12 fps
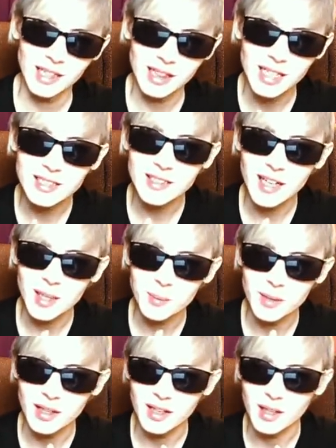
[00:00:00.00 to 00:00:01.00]
In that
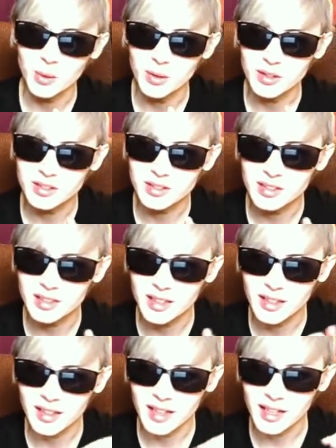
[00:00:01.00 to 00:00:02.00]
time, I was
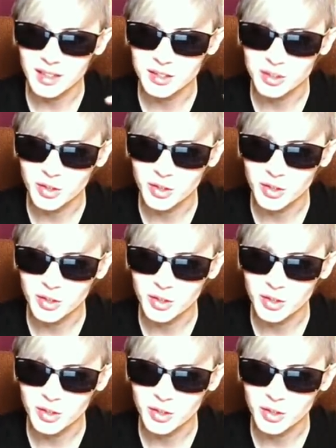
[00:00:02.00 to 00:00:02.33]
at the